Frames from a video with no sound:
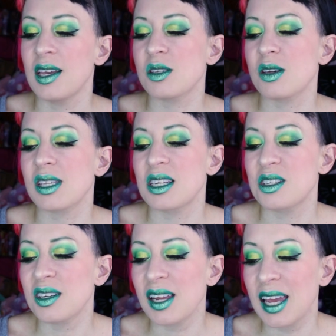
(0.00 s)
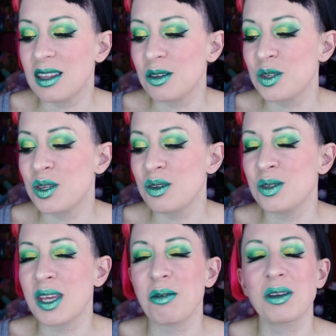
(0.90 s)
So I was like, should I get those
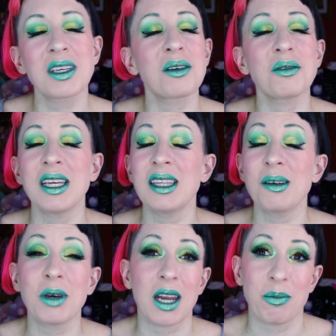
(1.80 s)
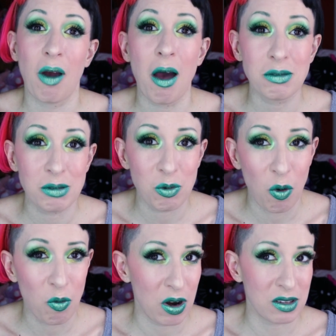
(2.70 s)
shoes? I really don't need them and I probably
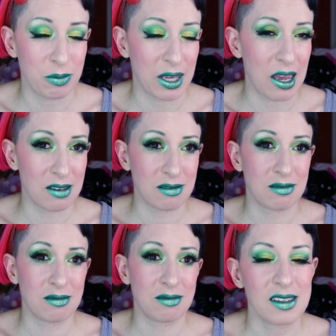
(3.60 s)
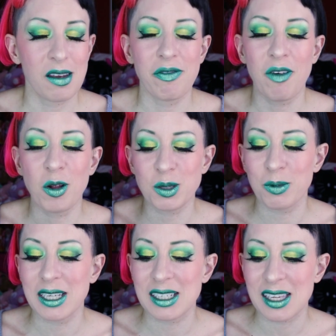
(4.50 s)
won't wear them again. So I've
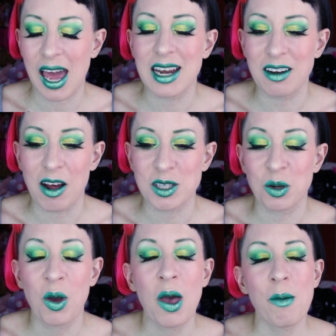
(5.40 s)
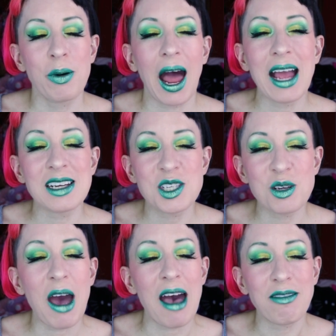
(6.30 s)
ultimately decided not to, but I
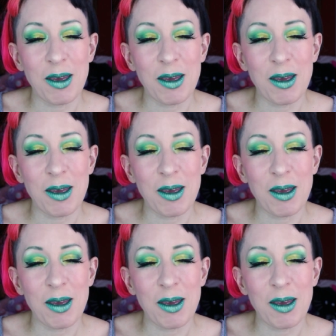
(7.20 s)
do have